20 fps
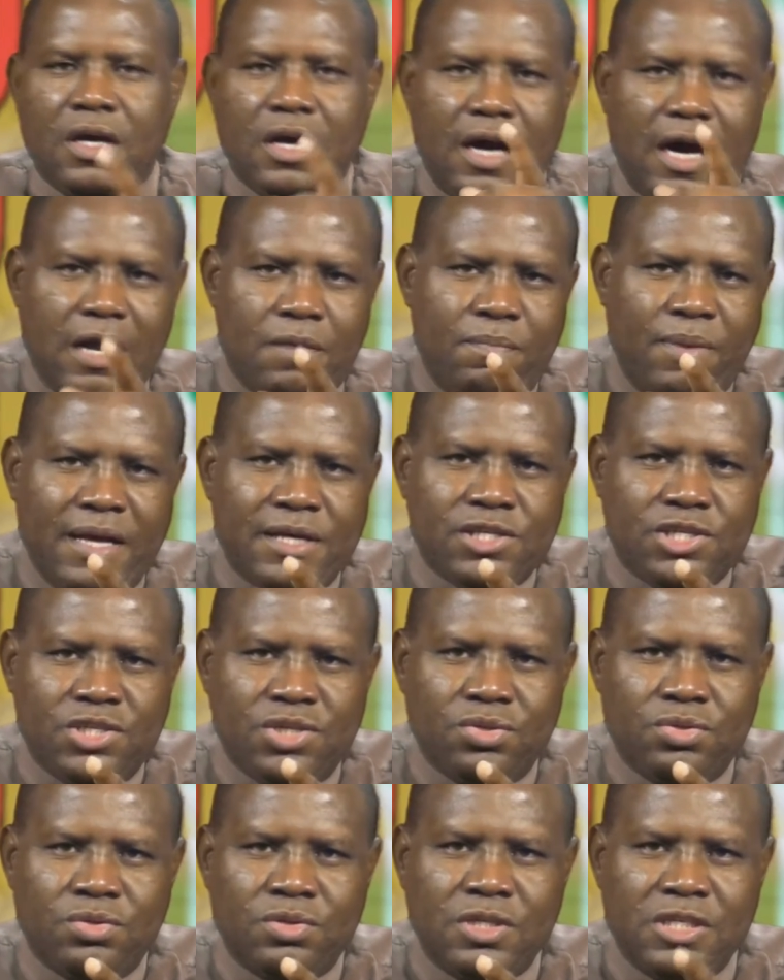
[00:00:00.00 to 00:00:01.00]
God bless
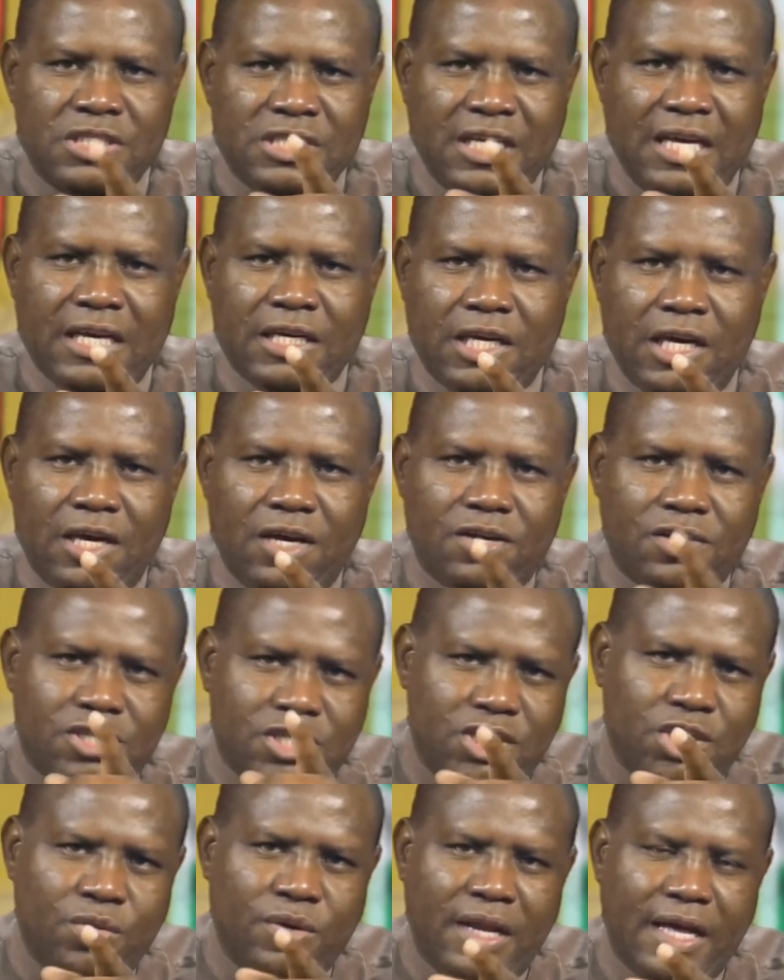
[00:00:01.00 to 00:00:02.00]
you. Take care.
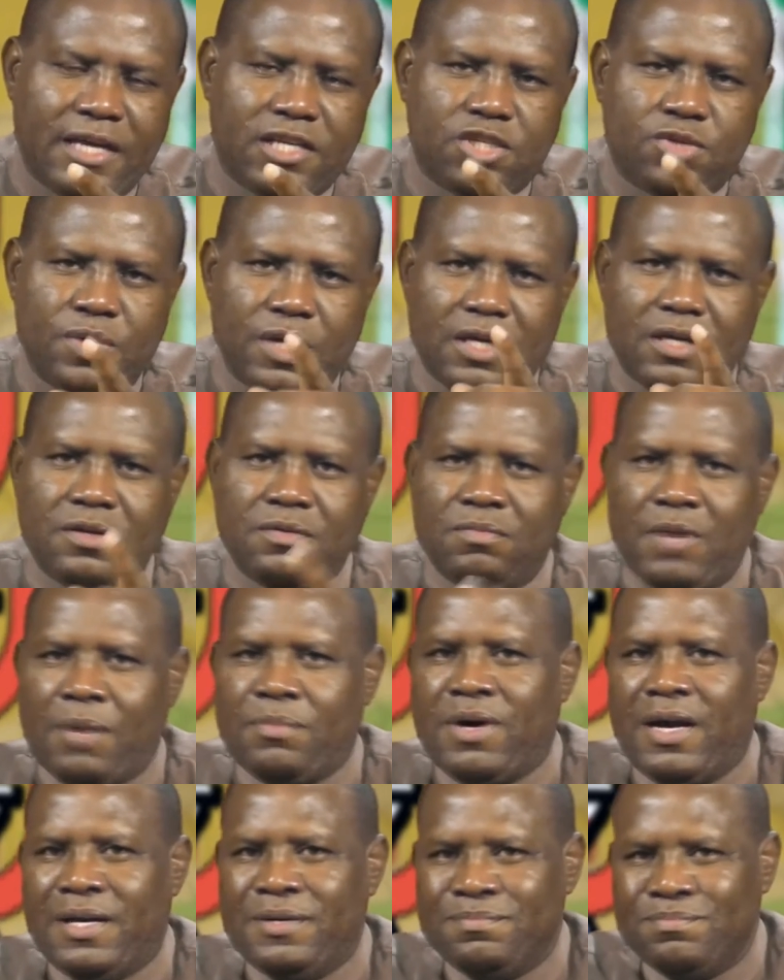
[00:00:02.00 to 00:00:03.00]
See you next week.
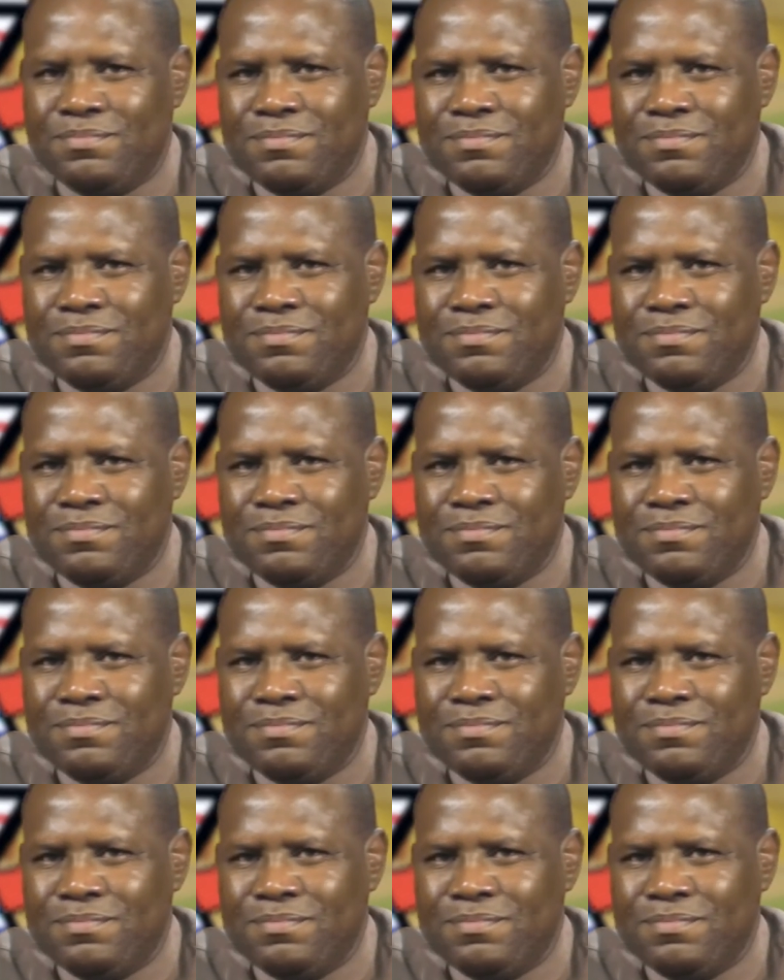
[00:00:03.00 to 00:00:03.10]
Bye-bye.